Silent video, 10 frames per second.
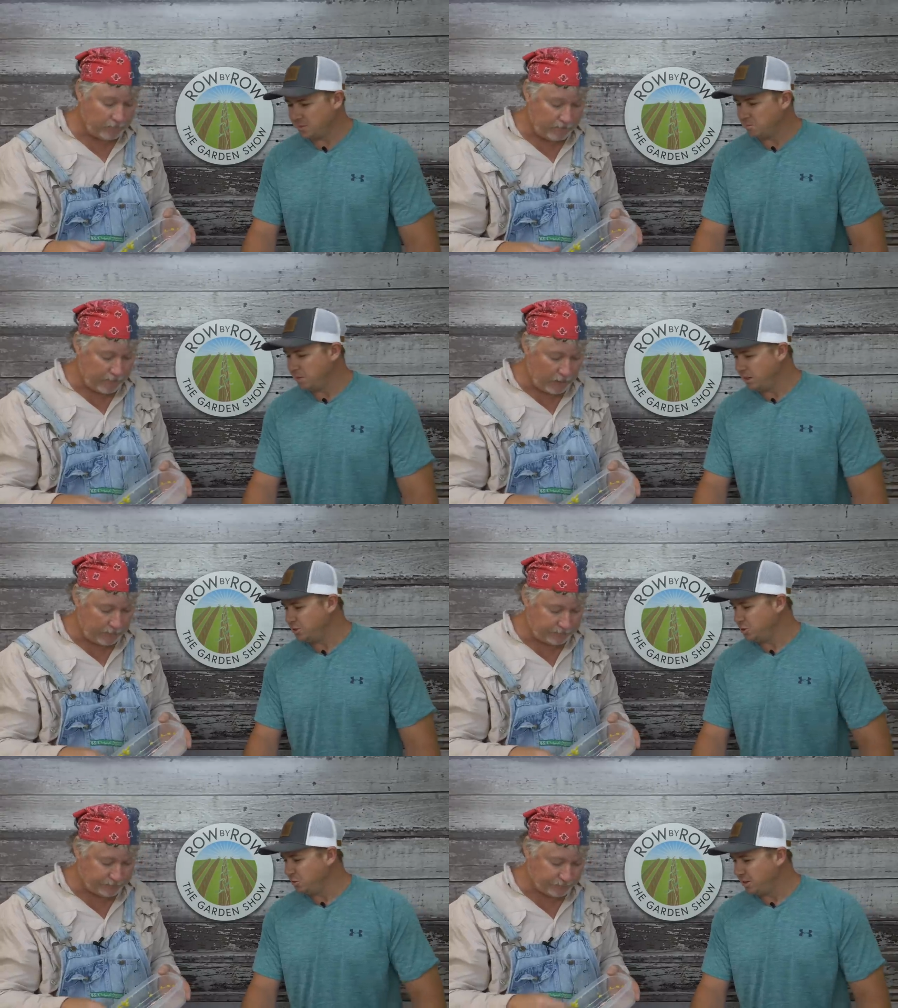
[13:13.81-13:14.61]
Speaker 1: I'm
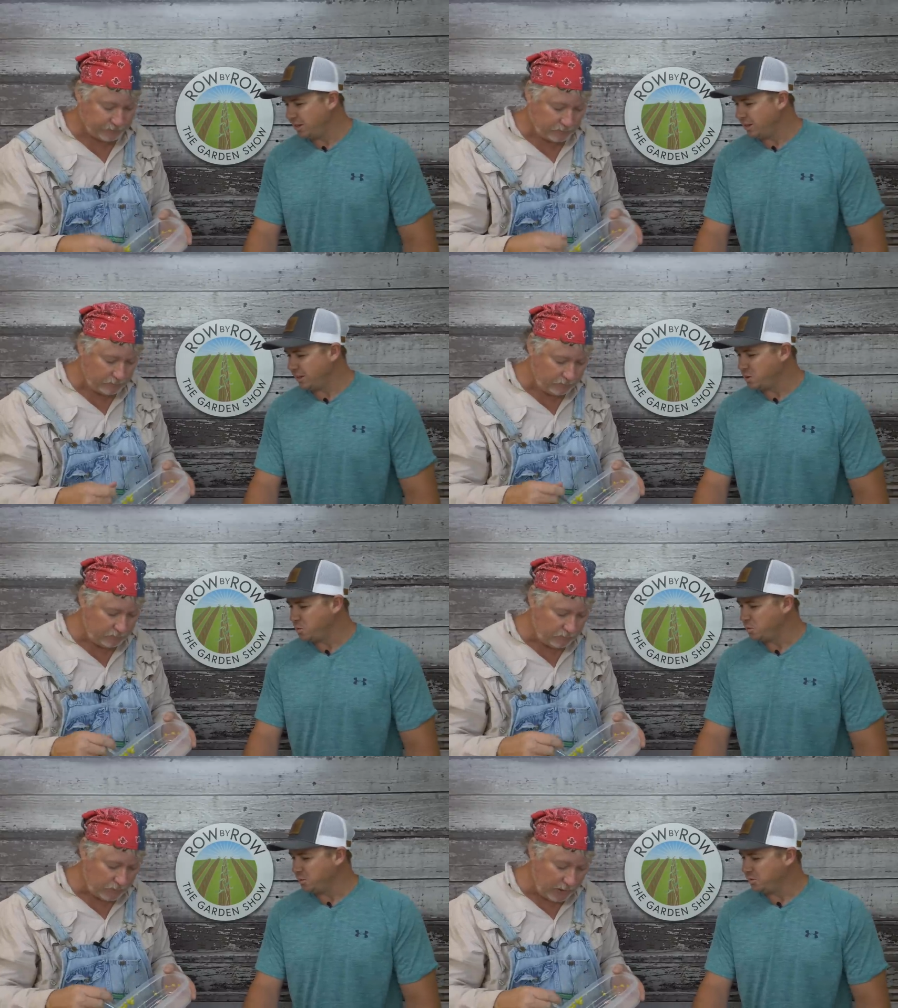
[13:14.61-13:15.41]
glad you don't like that
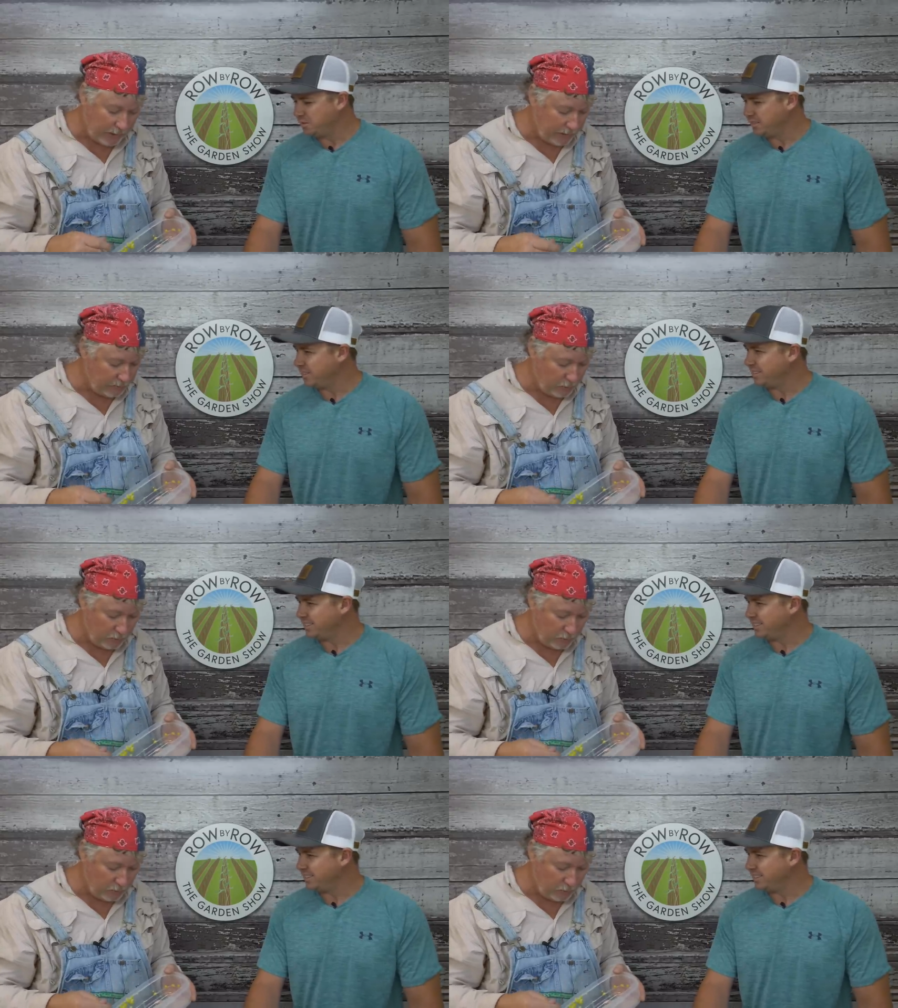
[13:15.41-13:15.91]
corn. I ain't